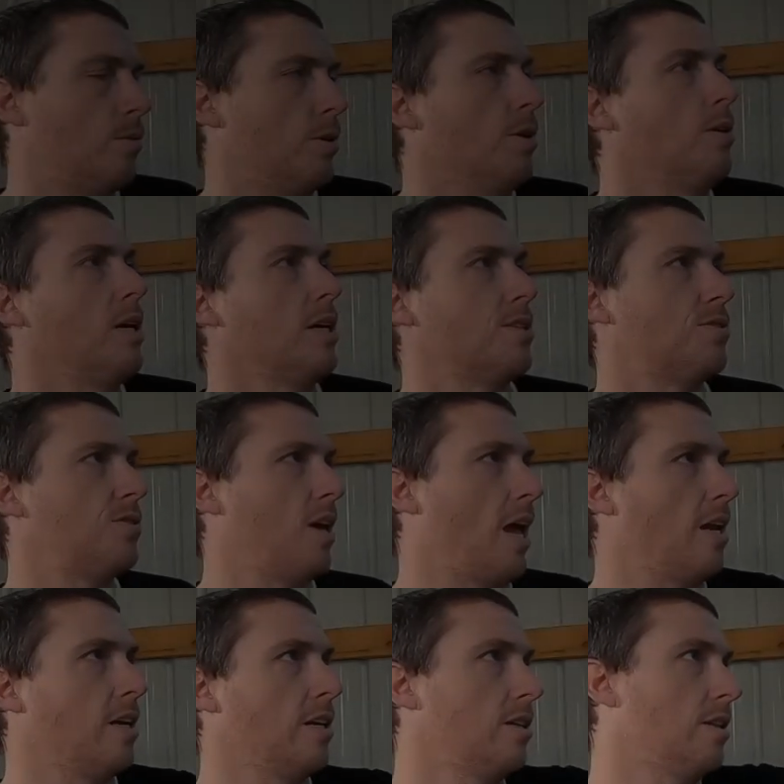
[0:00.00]
Will you get
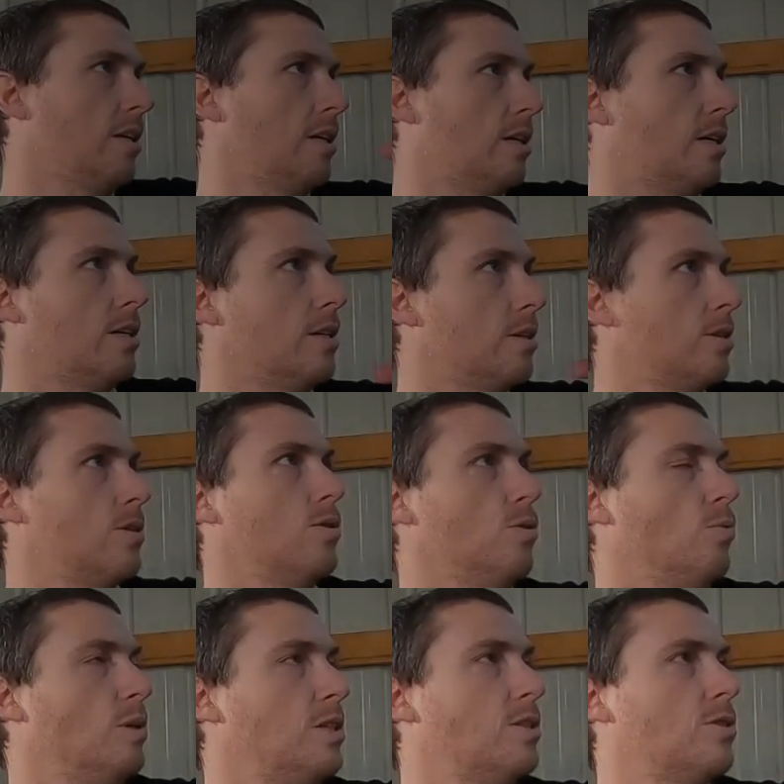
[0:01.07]
sanding the
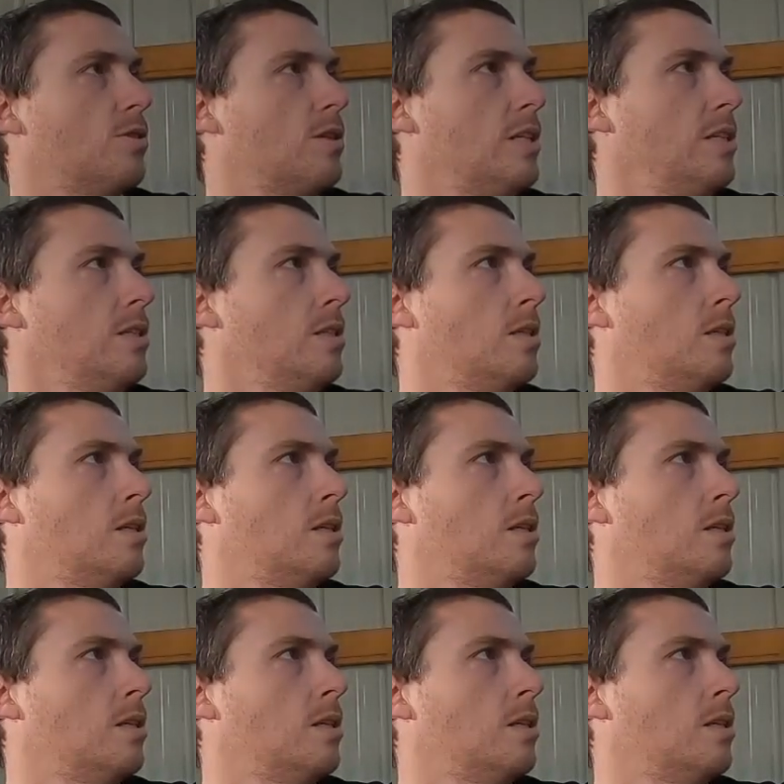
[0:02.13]
windscreen?